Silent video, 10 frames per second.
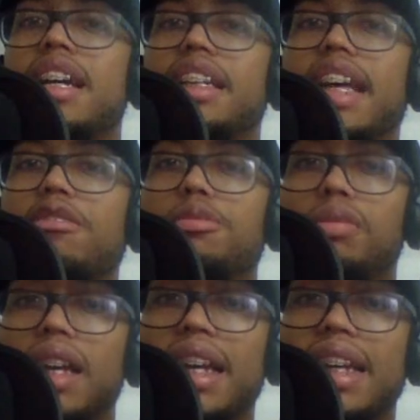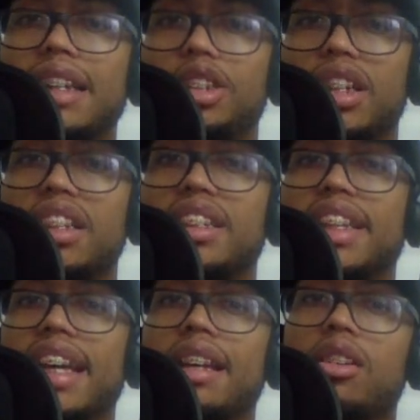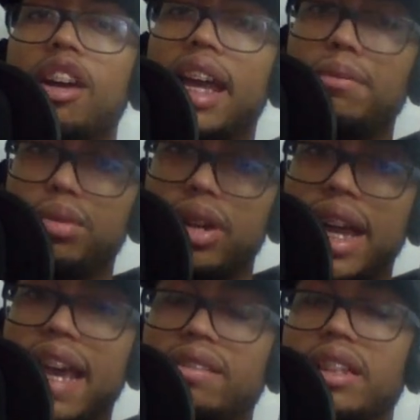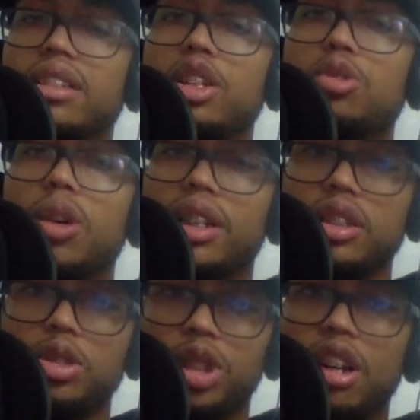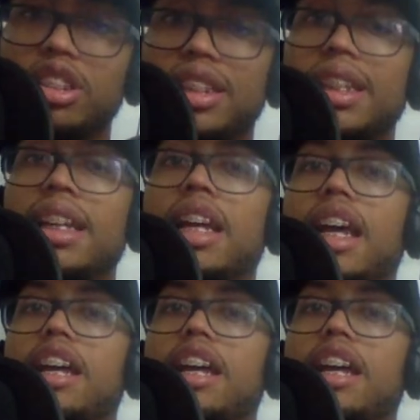They will play each other again on April 8th in Newark, New Jersey,